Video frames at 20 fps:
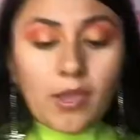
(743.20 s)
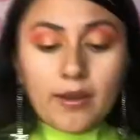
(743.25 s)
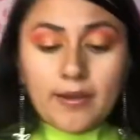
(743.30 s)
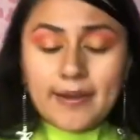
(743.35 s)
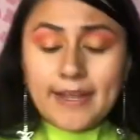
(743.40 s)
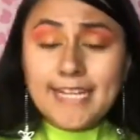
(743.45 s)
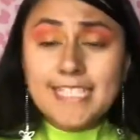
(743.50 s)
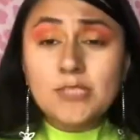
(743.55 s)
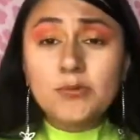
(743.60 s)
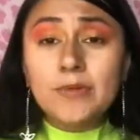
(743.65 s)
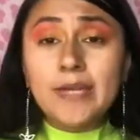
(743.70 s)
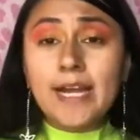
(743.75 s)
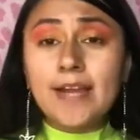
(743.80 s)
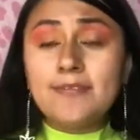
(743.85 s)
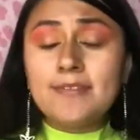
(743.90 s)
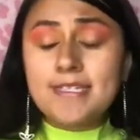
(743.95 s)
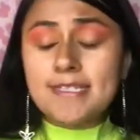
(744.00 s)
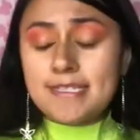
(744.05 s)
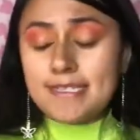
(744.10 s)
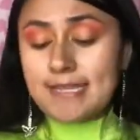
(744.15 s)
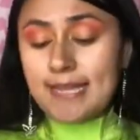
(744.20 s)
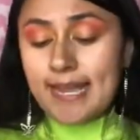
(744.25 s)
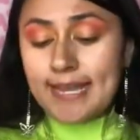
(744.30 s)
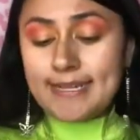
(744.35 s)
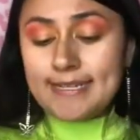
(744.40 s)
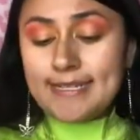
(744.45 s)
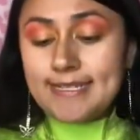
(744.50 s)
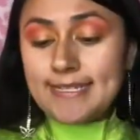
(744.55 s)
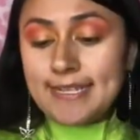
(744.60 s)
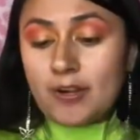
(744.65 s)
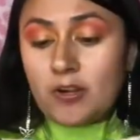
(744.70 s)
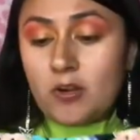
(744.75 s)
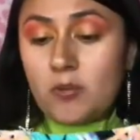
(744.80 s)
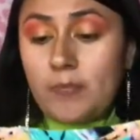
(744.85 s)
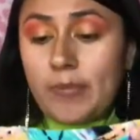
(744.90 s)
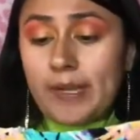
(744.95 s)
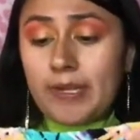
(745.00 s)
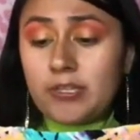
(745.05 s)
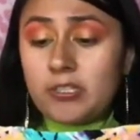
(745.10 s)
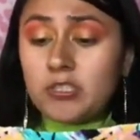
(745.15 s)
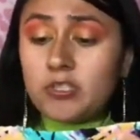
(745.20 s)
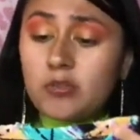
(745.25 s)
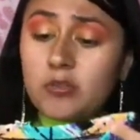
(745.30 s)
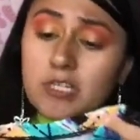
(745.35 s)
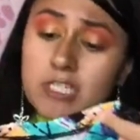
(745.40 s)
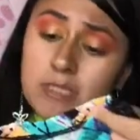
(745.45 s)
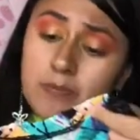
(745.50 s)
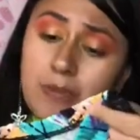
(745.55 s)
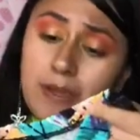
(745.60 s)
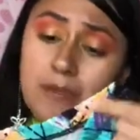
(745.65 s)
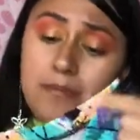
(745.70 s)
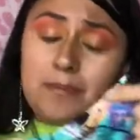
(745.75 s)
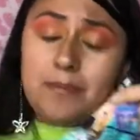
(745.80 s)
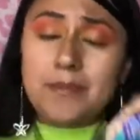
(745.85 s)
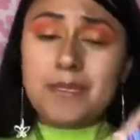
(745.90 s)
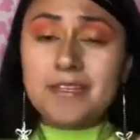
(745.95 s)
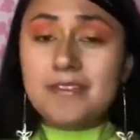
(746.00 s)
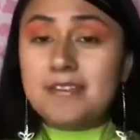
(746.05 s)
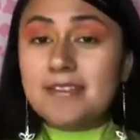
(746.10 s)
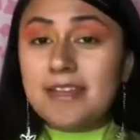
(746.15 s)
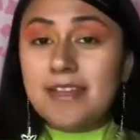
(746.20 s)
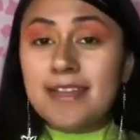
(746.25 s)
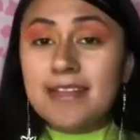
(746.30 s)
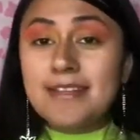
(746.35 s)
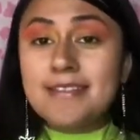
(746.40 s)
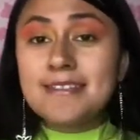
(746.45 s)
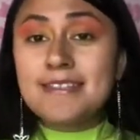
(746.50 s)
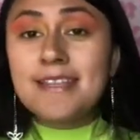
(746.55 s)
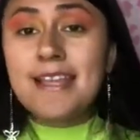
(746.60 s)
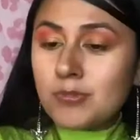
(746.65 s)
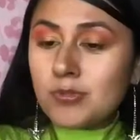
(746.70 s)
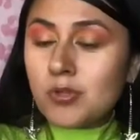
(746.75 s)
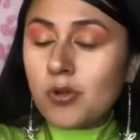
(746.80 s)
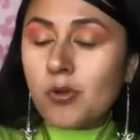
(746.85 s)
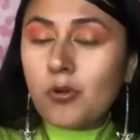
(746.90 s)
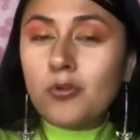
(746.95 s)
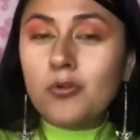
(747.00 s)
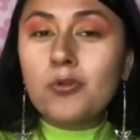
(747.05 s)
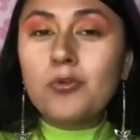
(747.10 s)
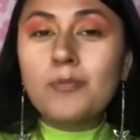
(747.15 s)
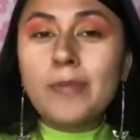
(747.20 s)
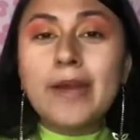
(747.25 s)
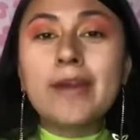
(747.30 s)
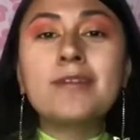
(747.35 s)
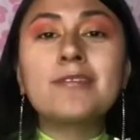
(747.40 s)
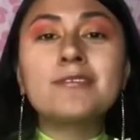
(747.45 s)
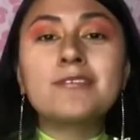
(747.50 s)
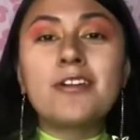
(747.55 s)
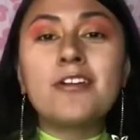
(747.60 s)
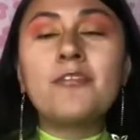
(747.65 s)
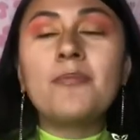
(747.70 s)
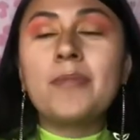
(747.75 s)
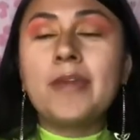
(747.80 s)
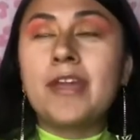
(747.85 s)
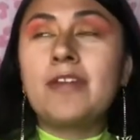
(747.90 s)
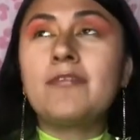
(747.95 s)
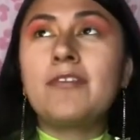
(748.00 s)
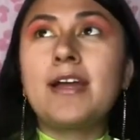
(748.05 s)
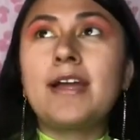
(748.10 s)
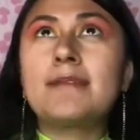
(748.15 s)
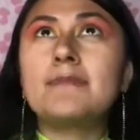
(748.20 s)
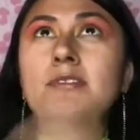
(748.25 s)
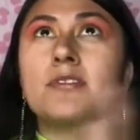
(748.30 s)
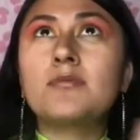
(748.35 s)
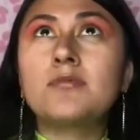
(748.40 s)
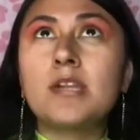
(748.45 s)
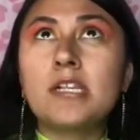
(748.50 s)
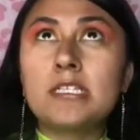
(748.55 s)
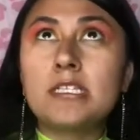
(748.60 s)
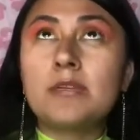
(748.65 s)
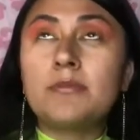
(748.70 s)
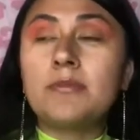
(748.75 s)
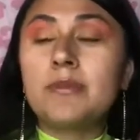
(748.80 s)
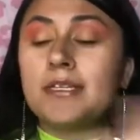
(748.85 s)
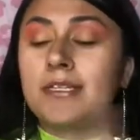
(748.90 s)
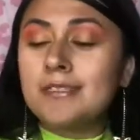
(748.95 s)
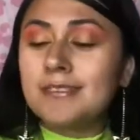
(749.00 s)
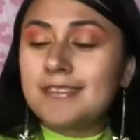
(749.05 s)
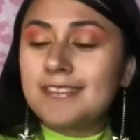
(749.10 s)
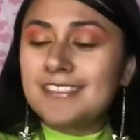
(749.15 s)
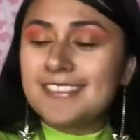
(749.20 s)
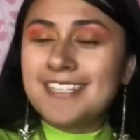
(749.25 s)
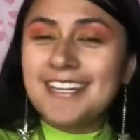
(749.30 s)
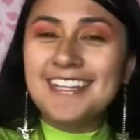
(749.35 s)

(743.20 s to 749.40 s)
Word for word: Next, we have these 90s era biker shorts by V-Skins. Total Microsoft Paint vibes, rest in peace.